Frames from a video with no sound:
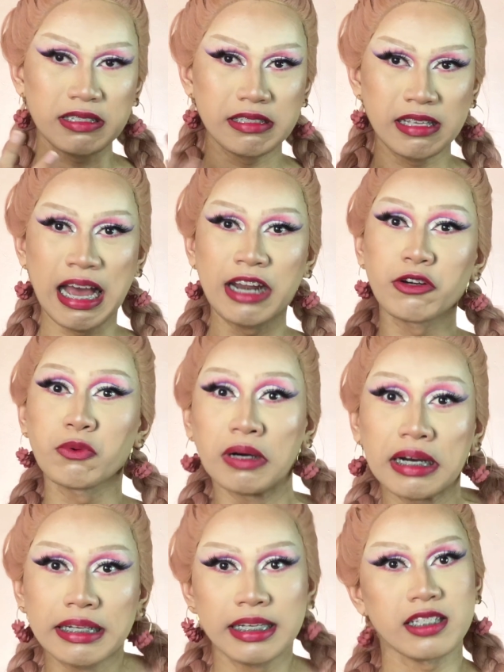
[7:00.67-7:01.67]
the other
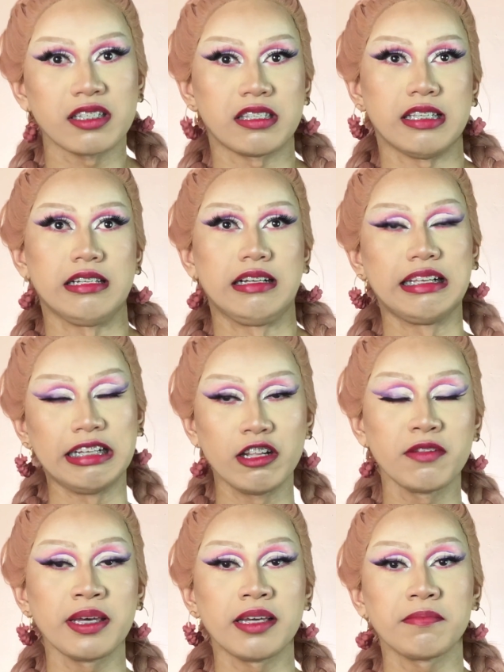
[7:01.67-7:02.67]
one is a little
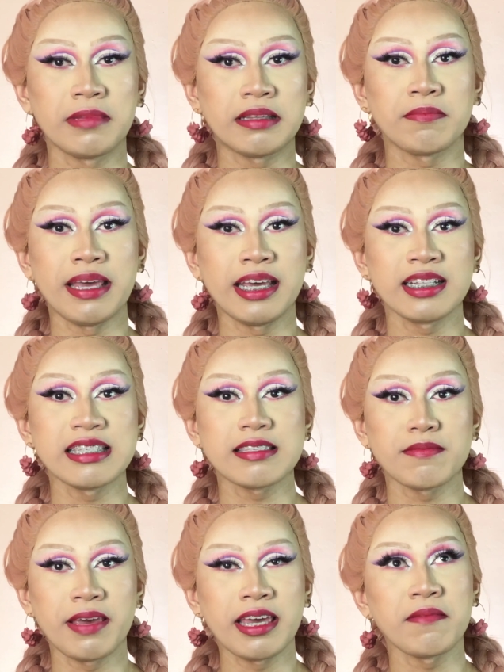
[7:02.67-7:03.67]
bit
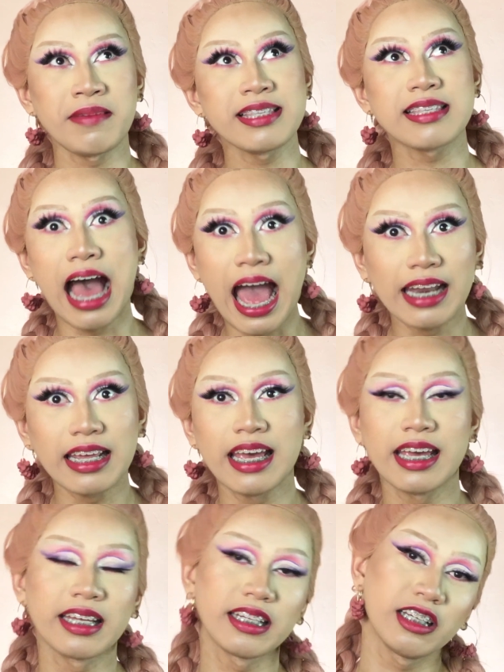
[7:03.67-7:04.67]
making me sad
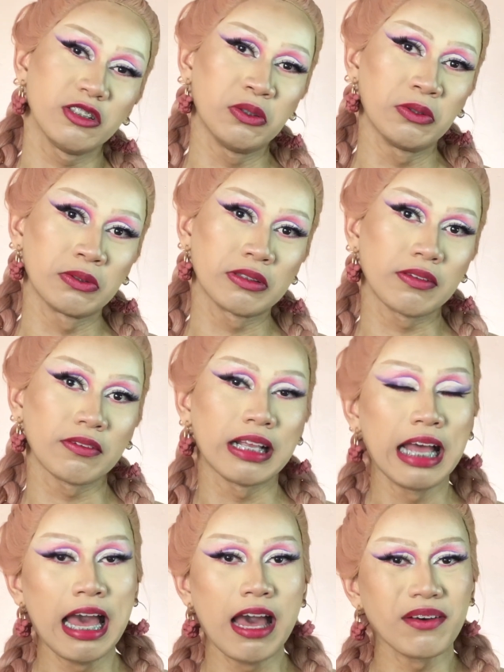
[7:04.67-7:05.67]
and I don't
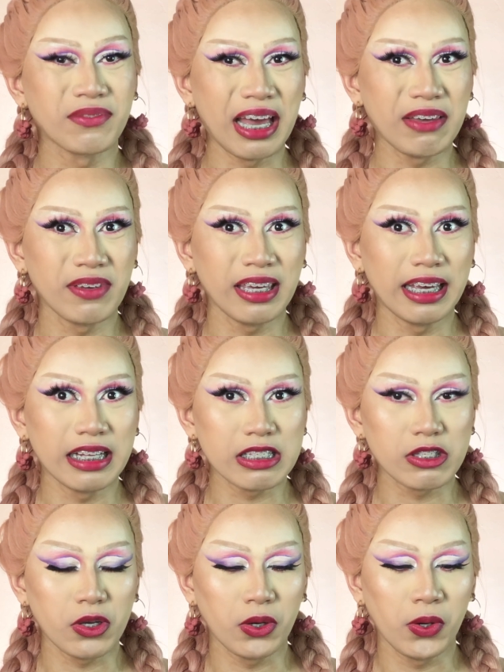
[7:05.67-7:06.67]
vibing it.
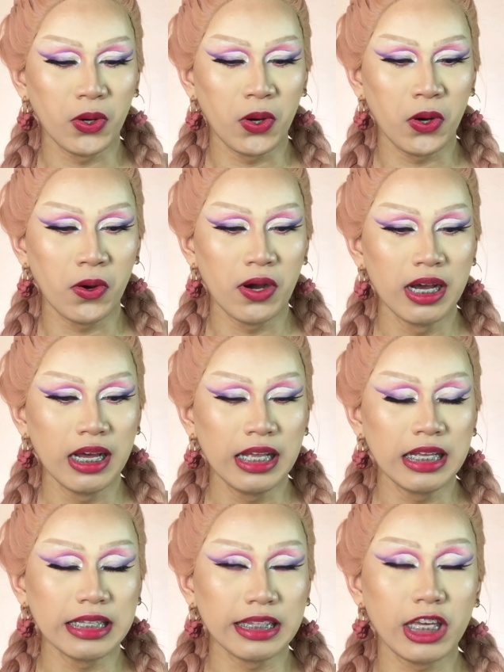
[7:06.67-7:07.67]
So
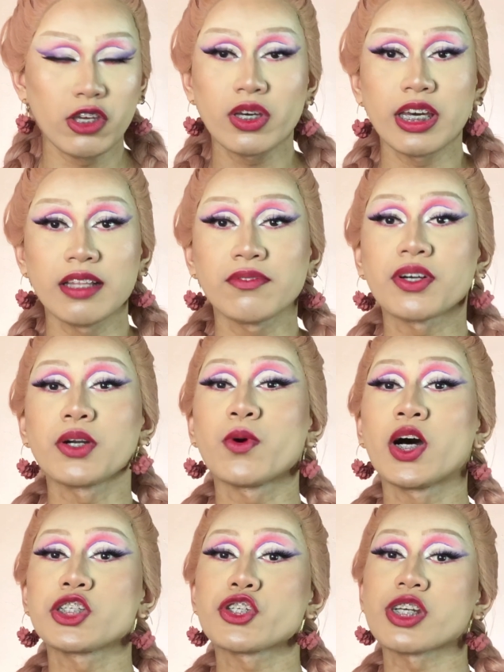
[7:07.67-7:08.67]
thank you again for
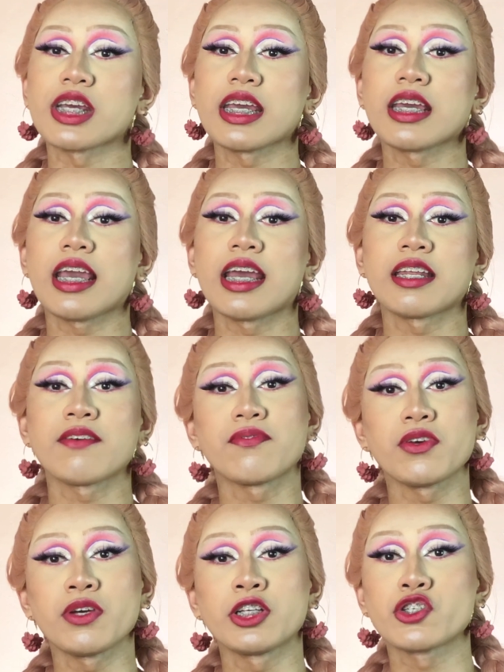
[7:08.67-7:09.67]
watching, and if
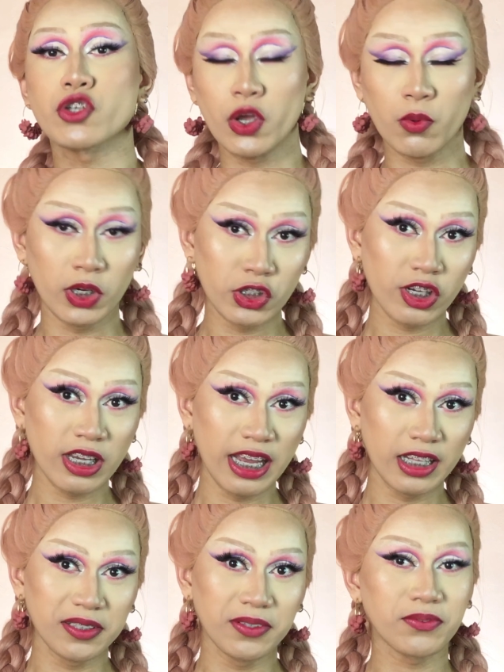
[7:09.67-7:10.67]
you enjoy watching
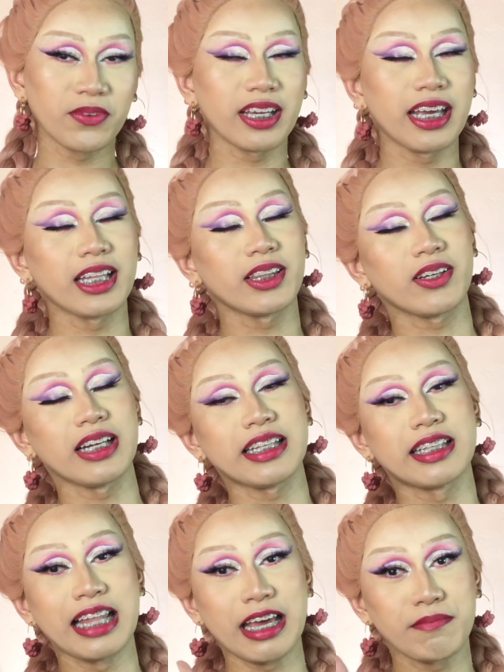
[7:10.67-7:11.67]
it, don't forget to click the
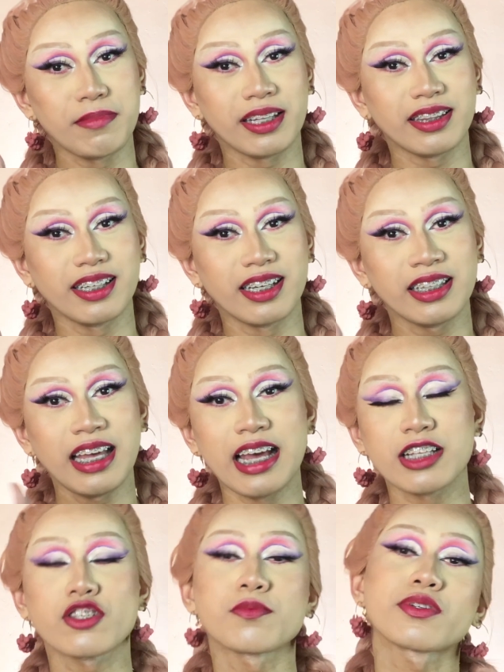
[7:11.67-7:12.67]
like button and
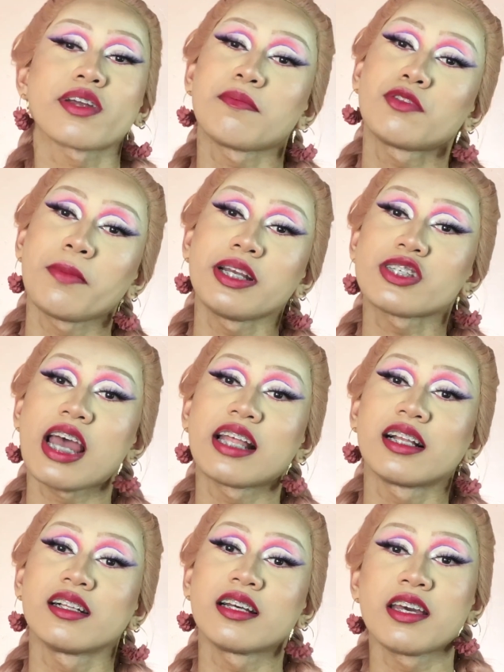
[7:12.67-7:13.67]
subscribe to my
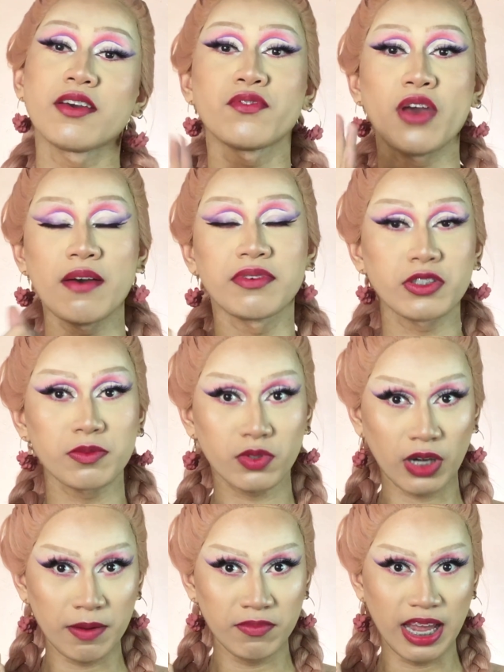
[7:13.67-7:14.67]
channel if you haven't
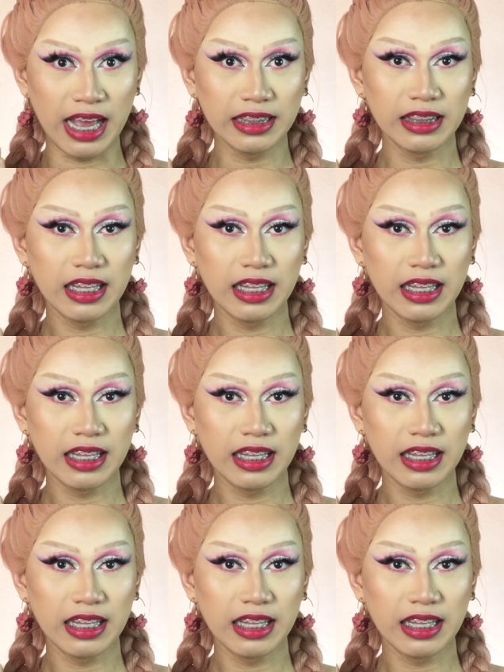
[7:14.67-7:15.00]
subscribed yet,